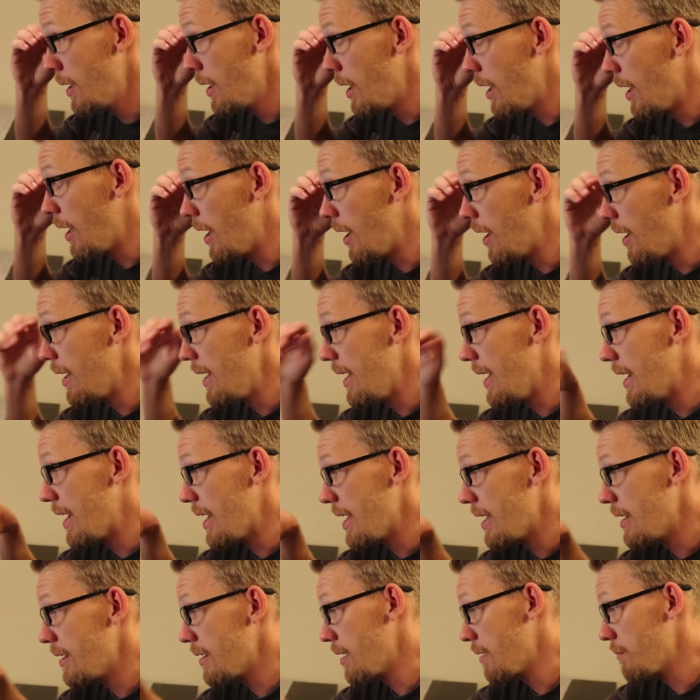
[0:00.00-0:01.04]
and
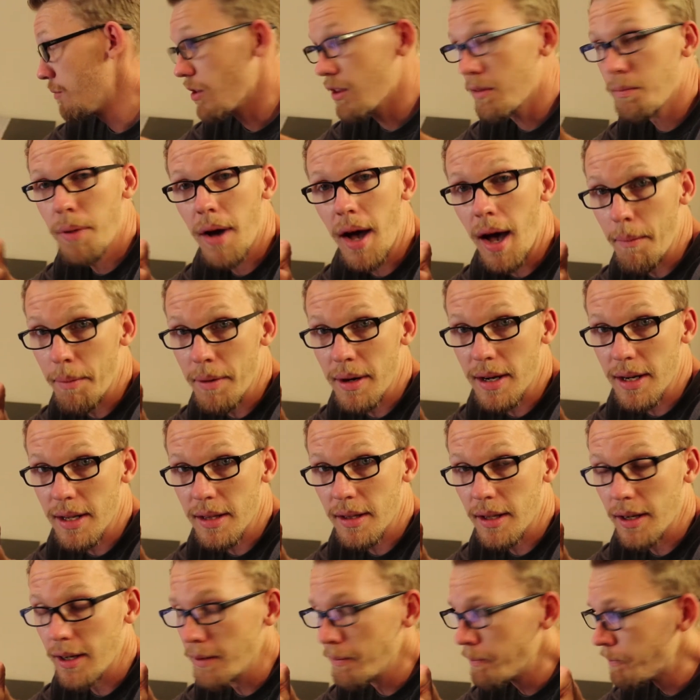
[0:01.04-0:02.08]
I ended up just popping it in
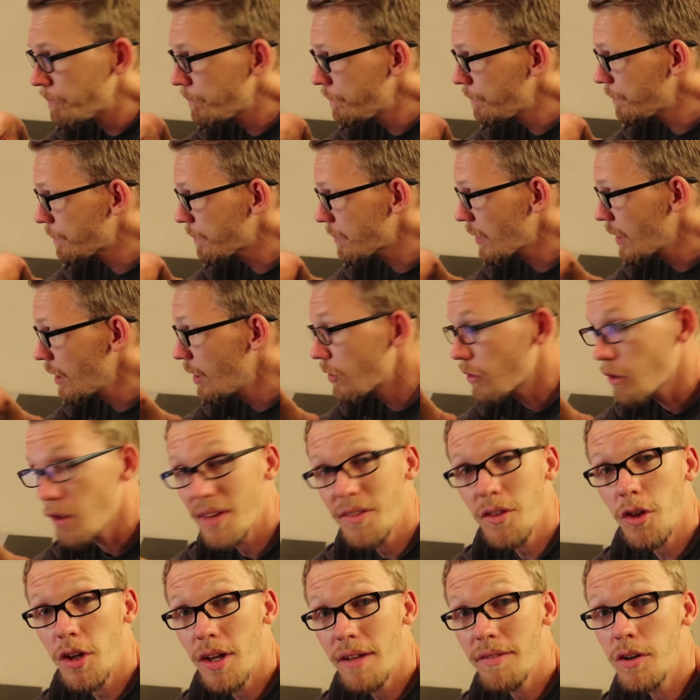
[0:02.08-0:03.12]
there. So
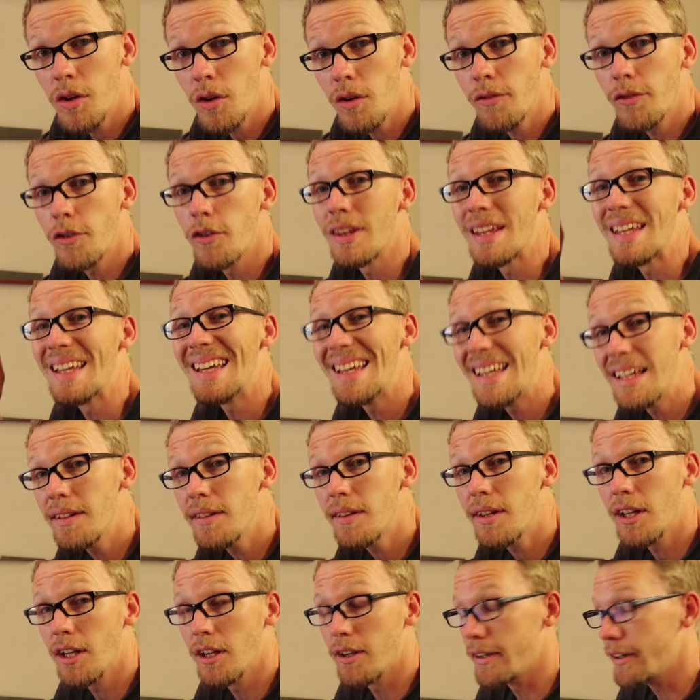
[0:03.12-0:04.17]
that's all you have to do for the
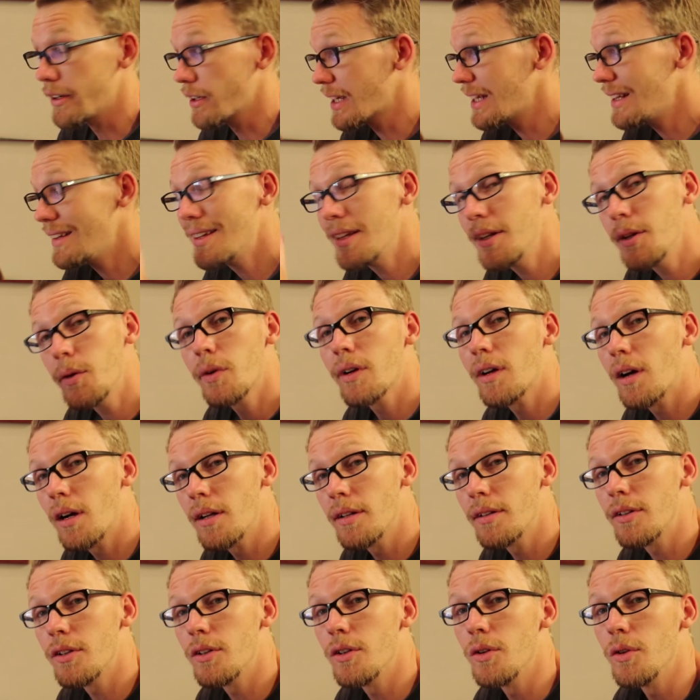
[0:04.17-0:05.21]
interior. Continuing
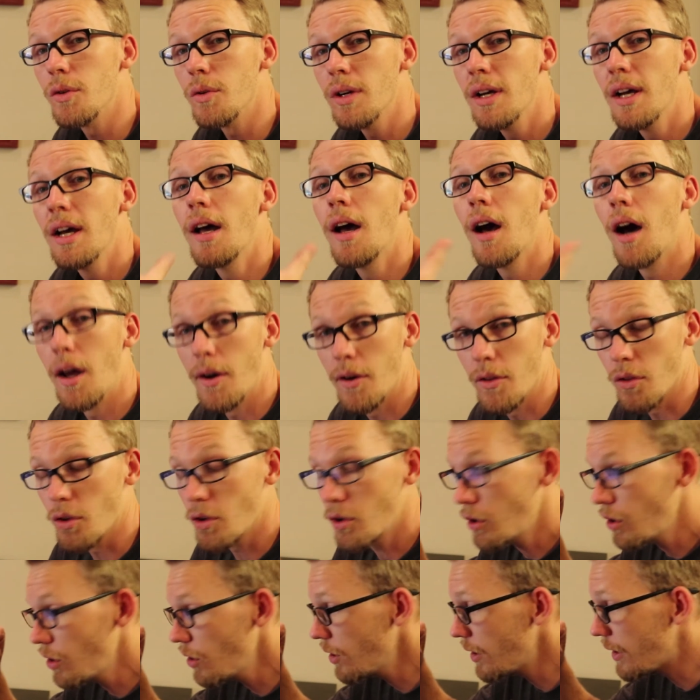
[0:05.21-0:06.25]
on to under the
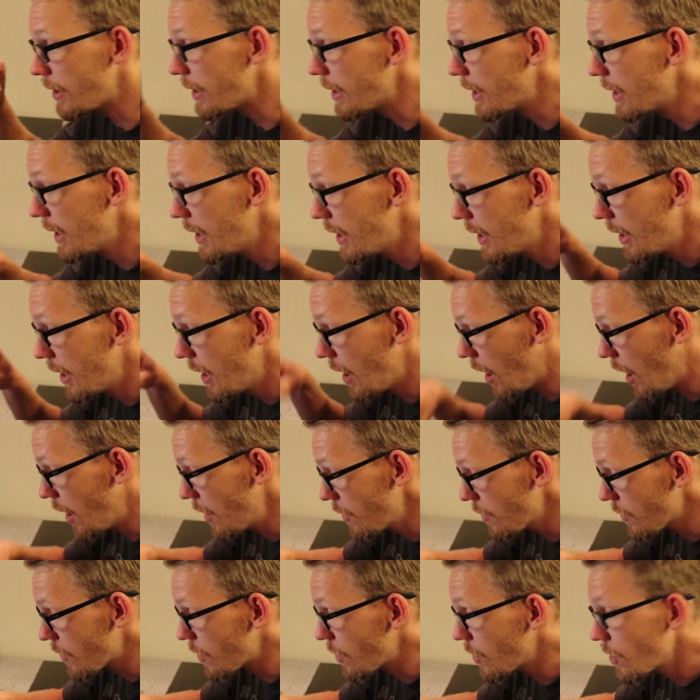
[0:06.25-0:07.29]
hood.
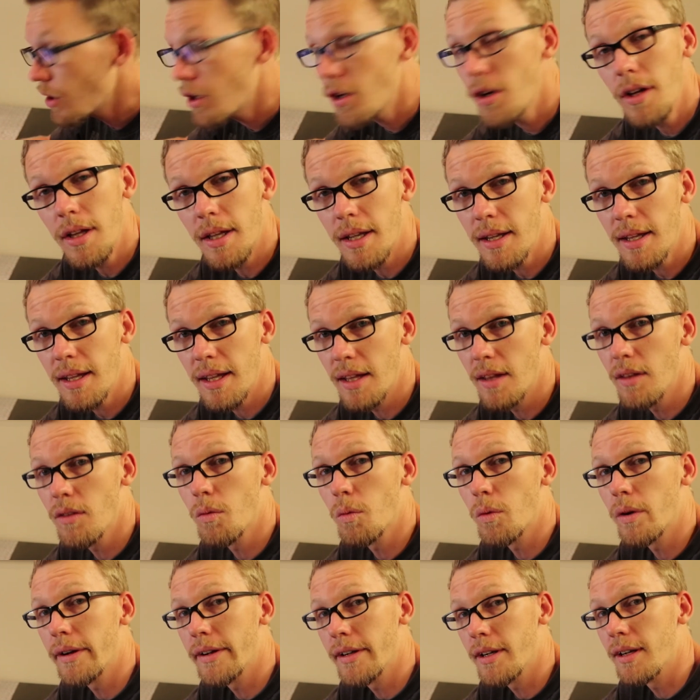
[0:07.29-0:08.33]
Under the hood is
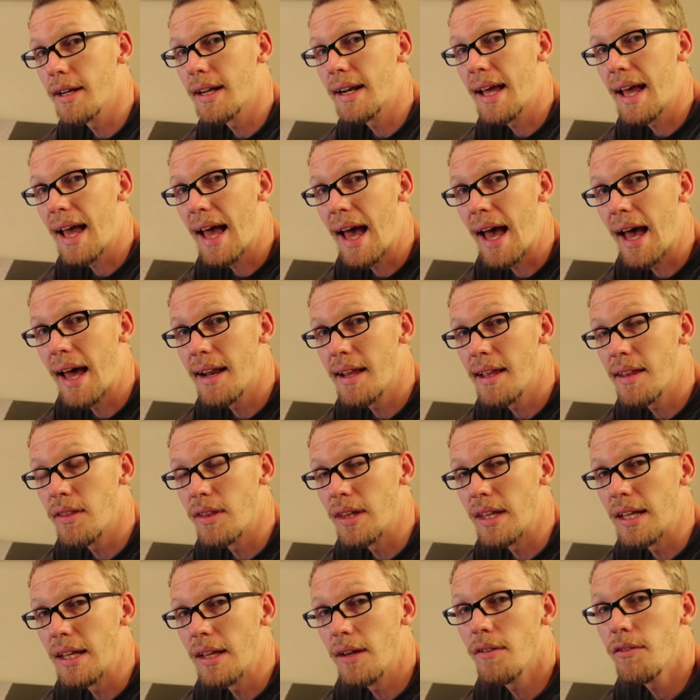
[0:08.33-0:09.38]
where you're gonna add
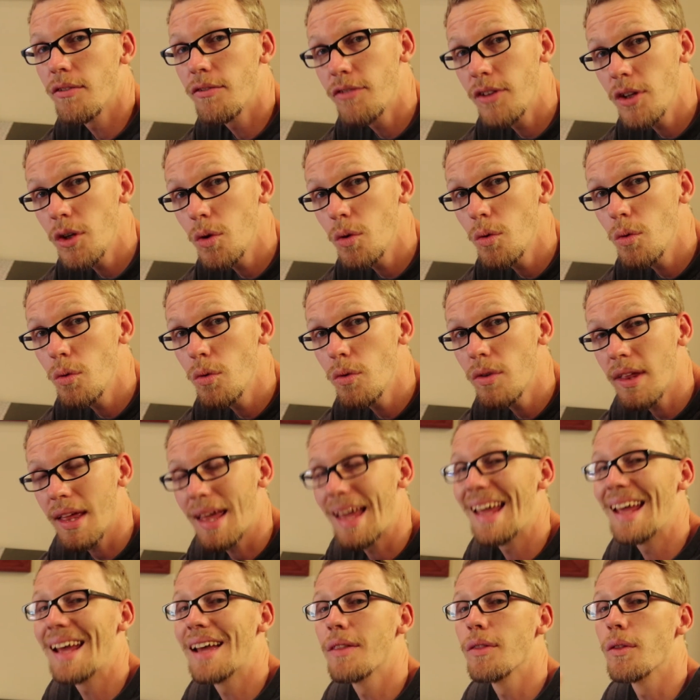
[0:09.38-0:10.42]
the fuse
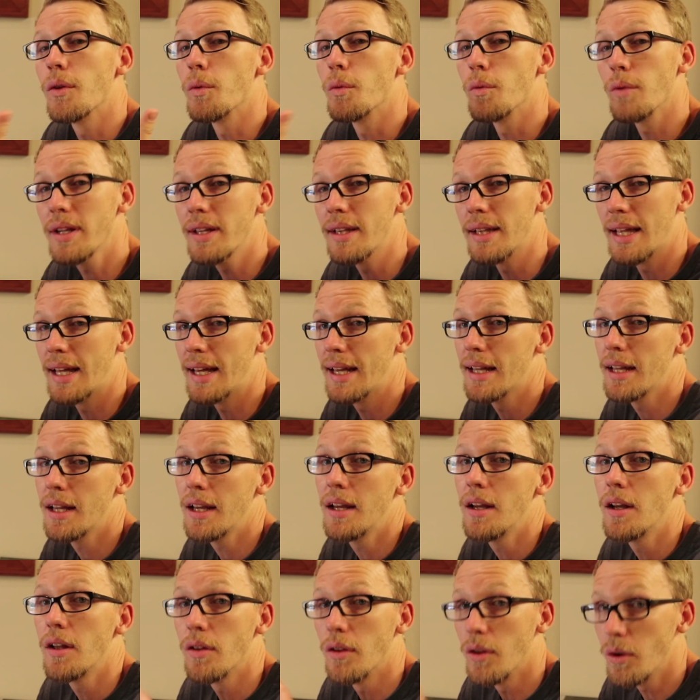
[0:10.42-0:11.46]
and the relay.
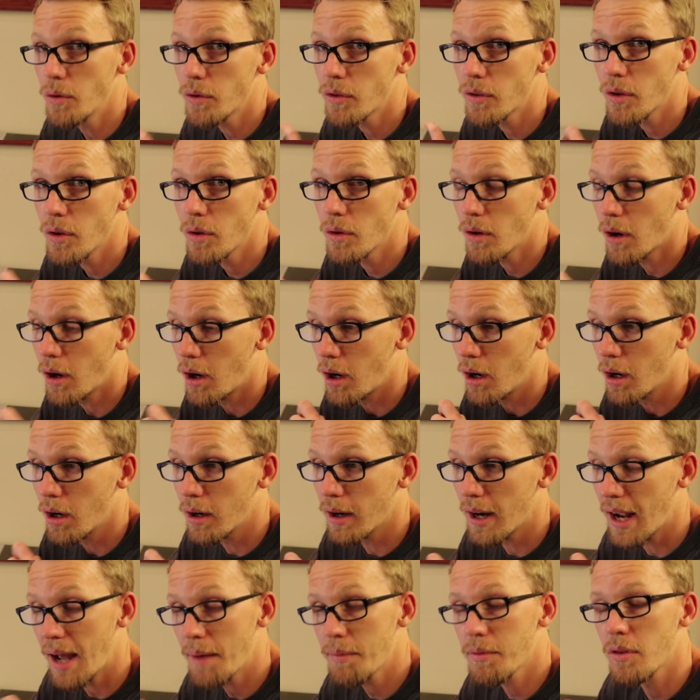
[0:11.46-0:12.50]
Those two
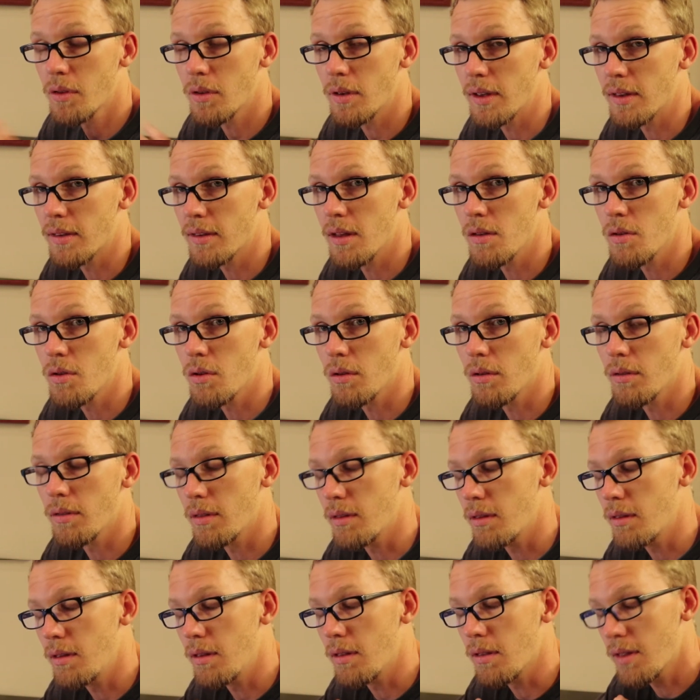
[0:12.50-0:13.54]
are absolutely essential.
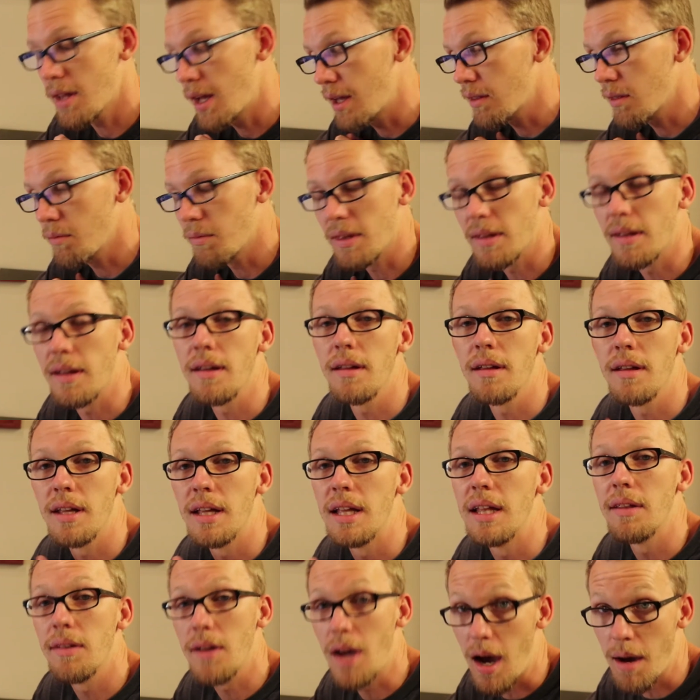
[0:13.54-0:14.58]
It's not something that
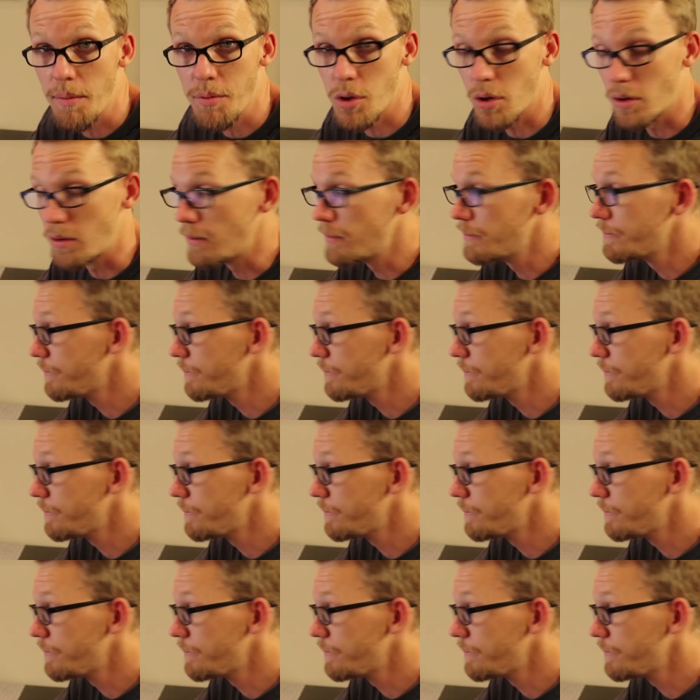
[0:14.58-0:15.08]
is optional.